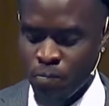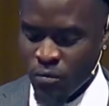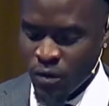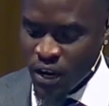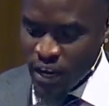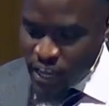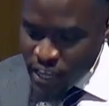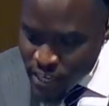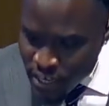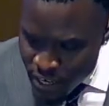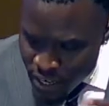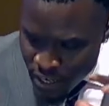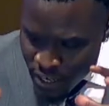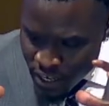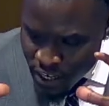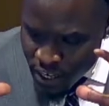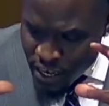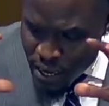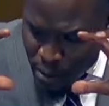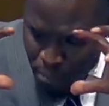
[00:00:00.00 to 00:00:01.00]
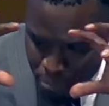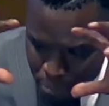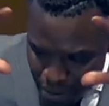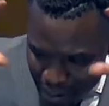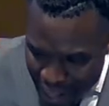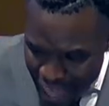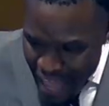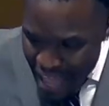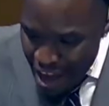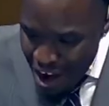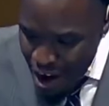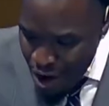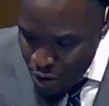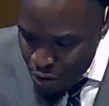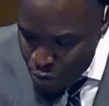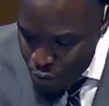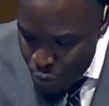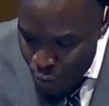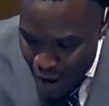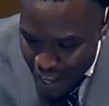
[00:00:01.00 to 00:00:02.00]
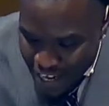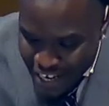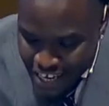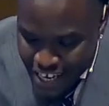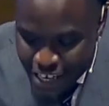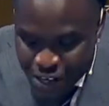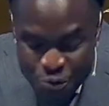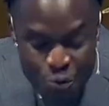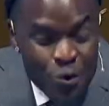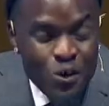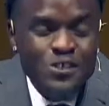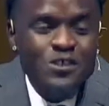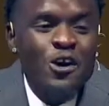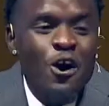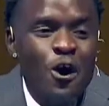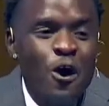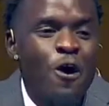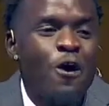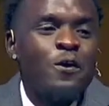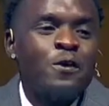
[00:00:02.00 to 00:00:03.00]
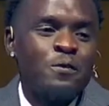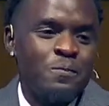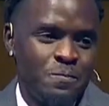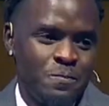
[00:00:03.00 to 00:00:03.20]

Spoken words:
and he plowed while it was autumn,